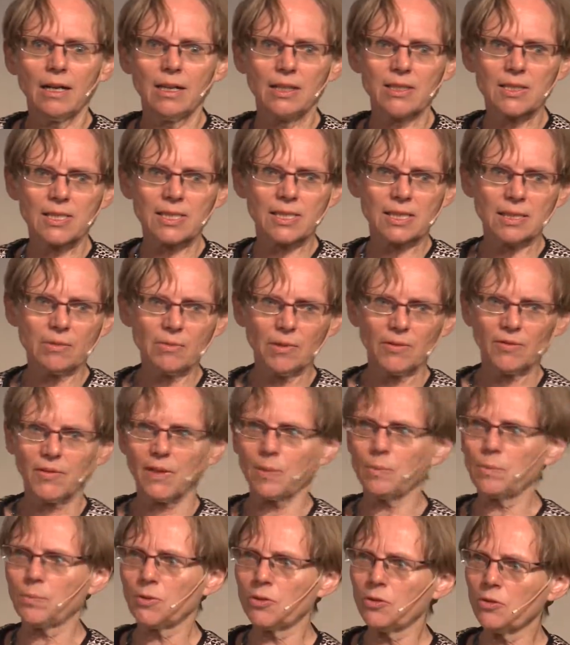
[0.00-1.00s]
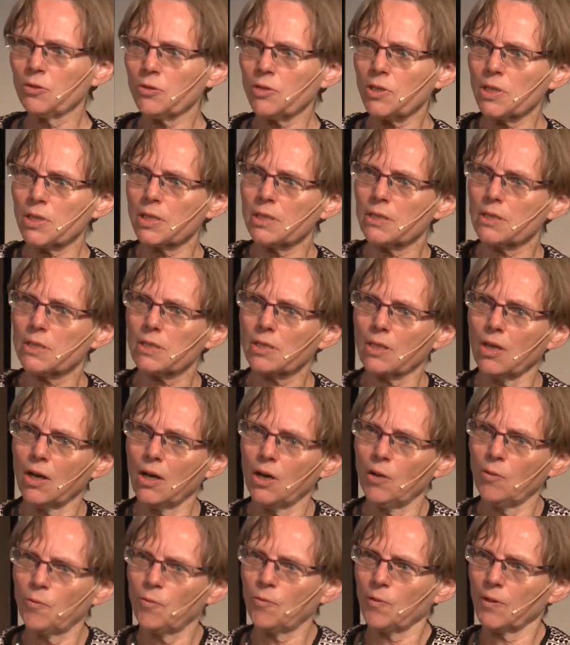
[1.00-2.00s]
some of the beauties
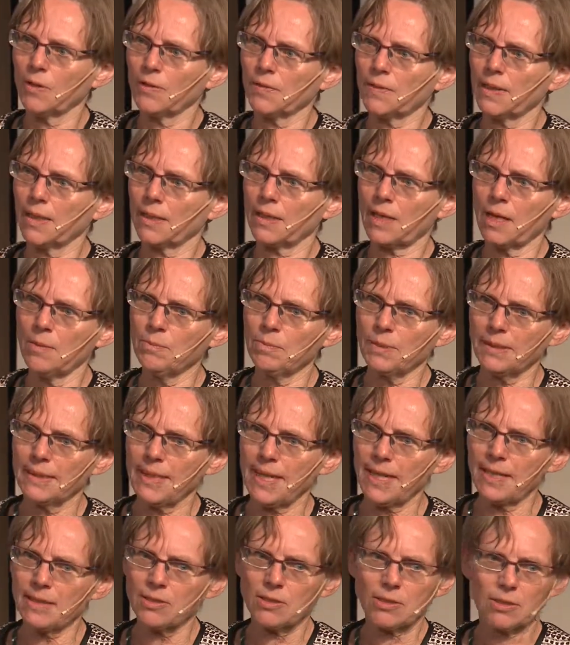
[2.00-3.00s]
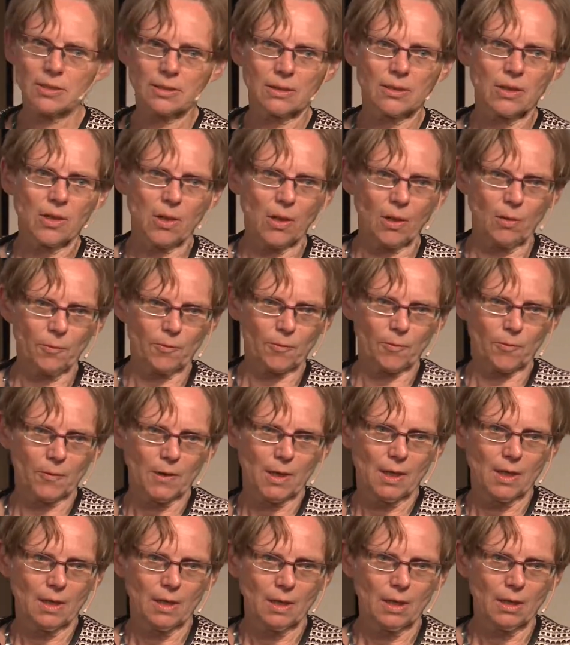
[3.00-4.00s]
of the combination of
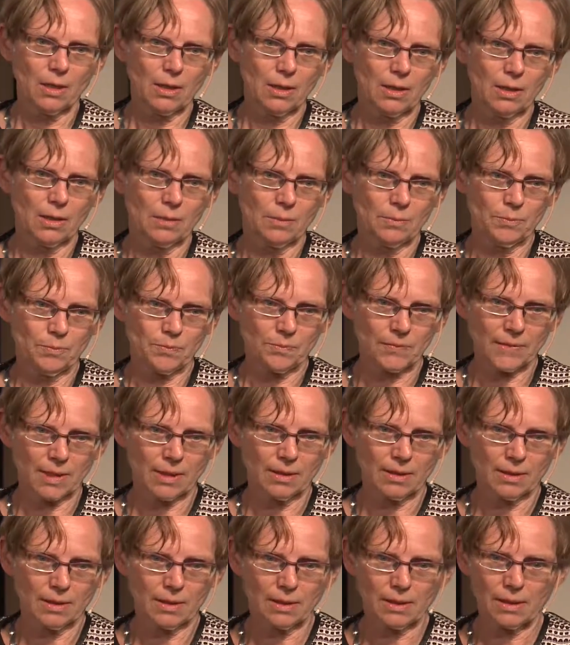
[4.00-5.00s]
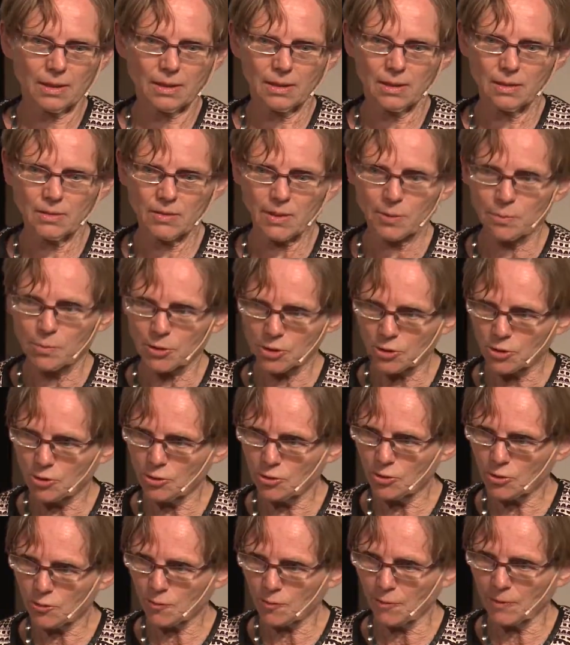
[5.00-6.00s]
the
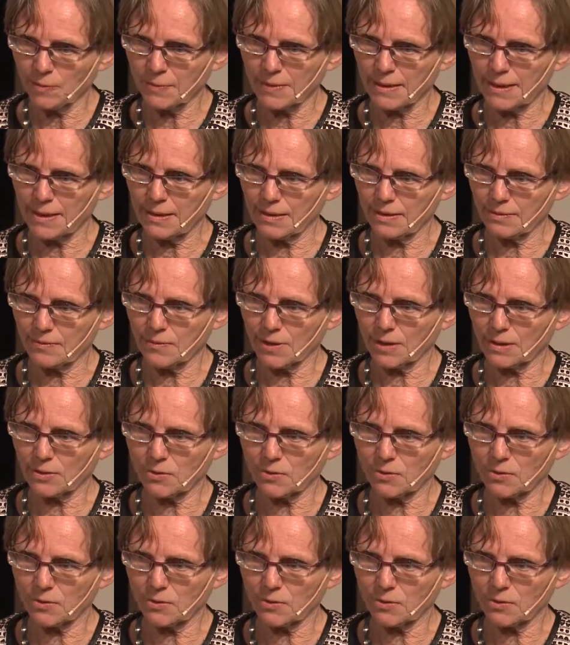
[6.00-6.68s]
produce from the